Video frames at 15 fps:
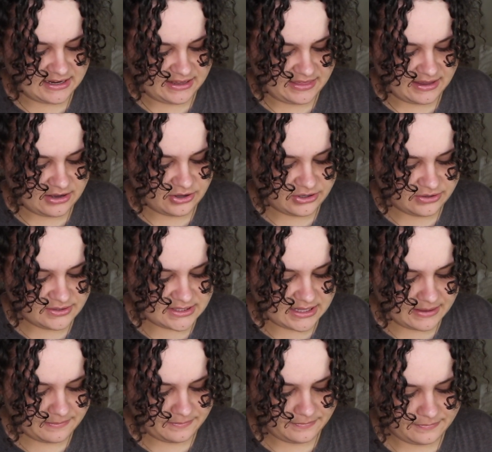I think I'll use
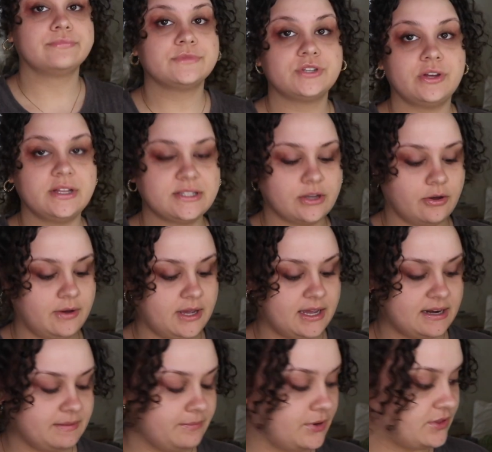them. So let's go ahead
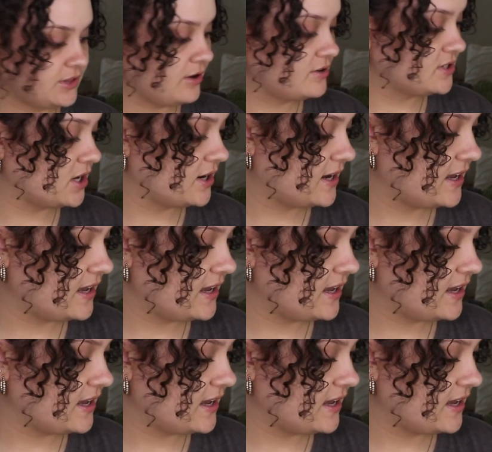and put those on, I